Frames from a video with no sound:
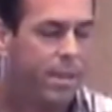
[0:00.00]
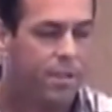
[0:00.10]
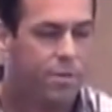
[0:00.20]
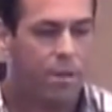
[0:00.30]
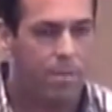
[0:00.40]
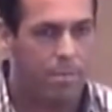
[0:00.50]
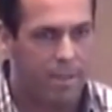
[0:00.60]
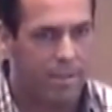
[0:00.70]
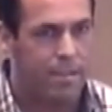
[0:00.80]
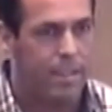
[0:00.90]
it's one of the
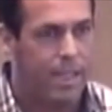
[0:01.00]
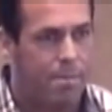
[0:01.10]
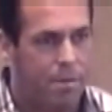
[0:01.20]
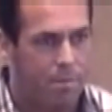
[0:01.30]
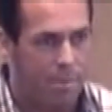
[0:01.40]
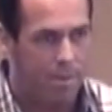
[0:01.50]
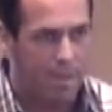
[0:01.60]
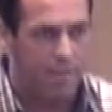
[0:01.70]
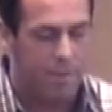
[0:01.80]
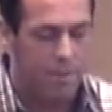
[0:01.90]
best things that happened to me,
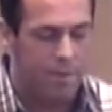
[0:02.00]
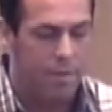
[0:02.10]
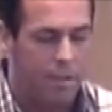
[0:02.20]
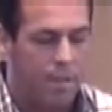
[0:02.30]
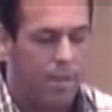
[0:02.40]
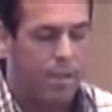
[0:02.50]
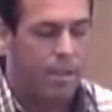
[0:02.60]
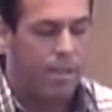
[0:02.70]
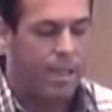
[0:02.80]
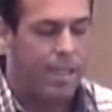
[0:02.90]
because
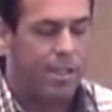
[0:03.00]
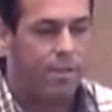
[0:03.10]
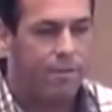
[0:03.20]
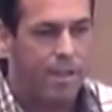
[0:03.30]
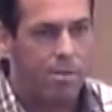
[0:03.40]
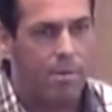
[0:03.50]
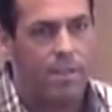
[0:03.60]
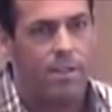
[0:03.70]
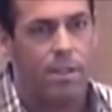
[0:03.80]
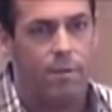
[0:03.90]
I actually found
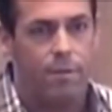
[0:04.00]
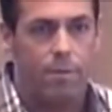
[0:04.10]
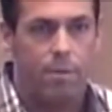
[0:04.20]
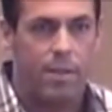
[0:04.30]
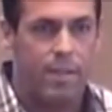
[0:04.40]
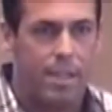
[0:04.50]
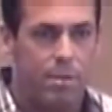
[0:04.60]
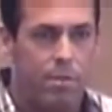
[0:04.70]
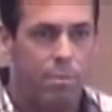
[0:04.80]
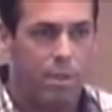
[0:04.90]
myself when I
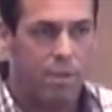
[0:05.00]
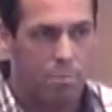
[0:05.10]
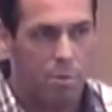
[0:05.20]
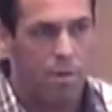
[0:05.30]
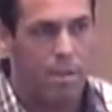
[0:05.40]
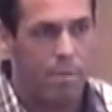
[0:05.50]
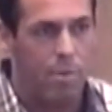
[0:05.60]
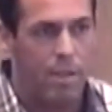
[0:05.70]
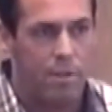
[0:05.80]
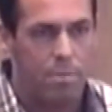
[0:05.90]
was broken at my
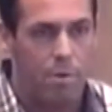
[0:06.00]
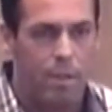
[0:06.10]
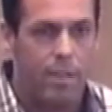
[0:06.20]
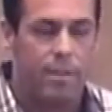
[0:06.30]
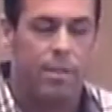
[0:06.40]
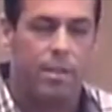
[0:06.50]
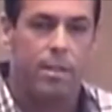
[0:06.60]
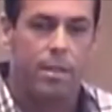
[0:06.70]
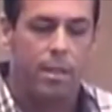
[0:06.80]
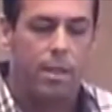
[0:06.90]
weakest point,
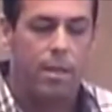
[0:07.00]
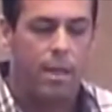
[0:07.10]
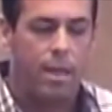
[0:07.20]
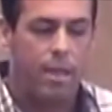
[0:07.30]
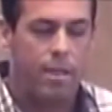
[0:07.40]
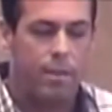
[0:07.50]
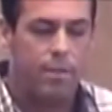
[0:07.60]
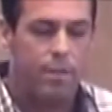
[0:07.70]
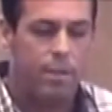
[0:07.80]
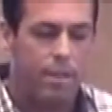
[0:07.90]
and
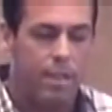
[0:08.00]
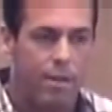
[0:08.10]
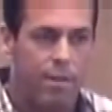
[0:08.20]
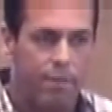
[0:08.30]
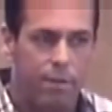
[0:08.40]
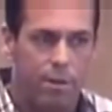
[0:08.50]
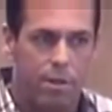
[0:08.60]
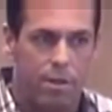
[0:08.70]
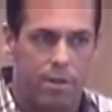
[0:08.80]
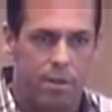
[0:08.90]
now have learned,